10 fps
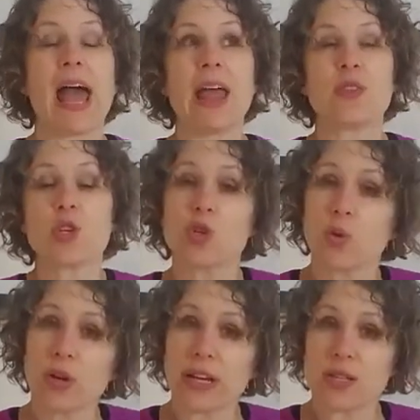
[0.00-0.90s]
And the
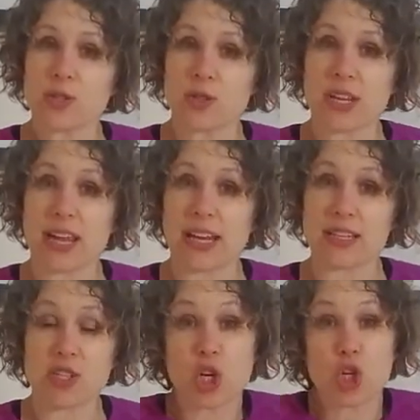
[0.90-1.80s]
short answer to that
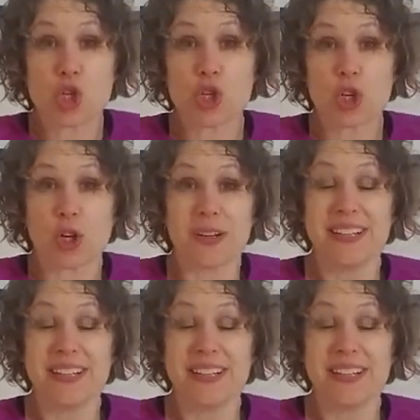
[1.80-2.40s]
is sure.